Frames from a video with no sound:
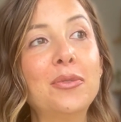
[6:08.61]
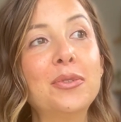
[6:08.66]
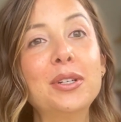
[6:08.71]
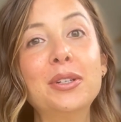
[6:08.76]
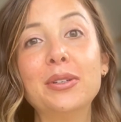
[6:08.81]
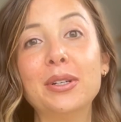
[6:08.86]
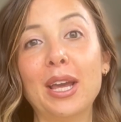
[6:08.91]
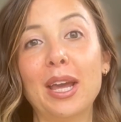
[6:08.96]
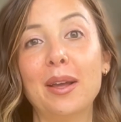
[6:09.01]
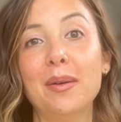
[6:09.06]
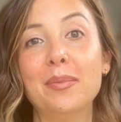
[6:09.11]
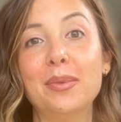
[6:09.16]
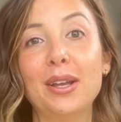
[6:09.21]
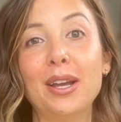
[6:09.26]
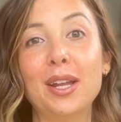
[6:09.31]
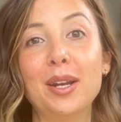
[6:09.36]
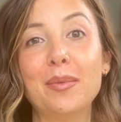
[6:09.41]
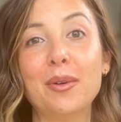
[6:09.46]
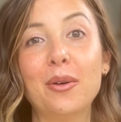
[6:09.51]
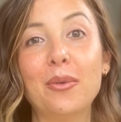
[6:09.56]
real game
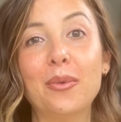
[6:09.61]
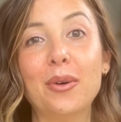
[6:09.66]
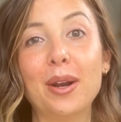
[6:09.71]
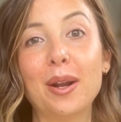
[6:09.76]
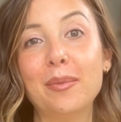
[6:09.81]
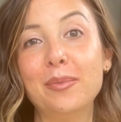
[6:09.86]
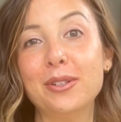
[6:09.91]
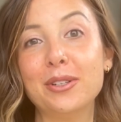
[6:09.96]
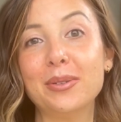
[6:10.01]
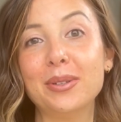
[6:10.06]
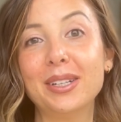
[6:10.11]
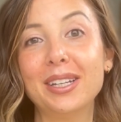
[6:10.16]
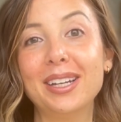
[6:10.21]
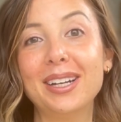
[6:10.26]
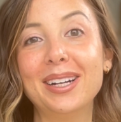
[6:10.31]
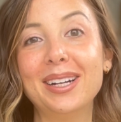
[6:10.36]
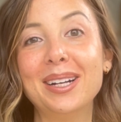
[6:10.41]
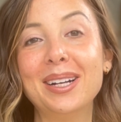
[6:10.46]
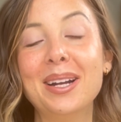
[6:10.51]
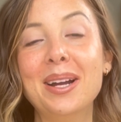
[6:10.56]
plan about what I'm doing
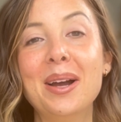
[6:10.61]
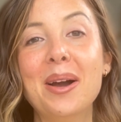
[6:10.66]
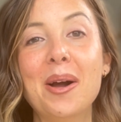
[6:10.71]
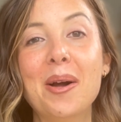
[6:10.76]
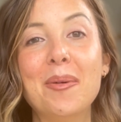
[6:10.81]
here,